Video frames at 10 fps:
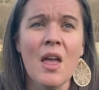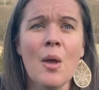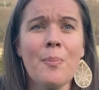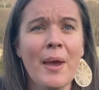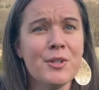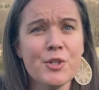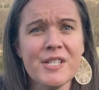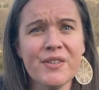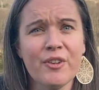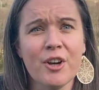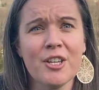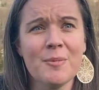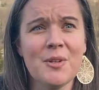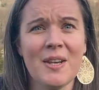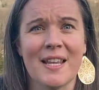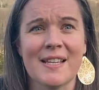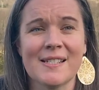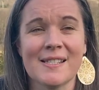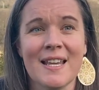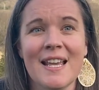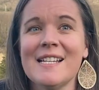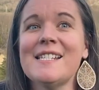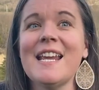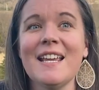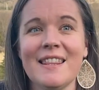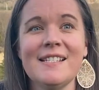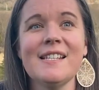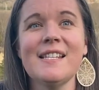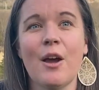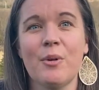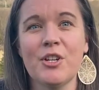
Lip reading: Boundaries for our communities, saying this is how we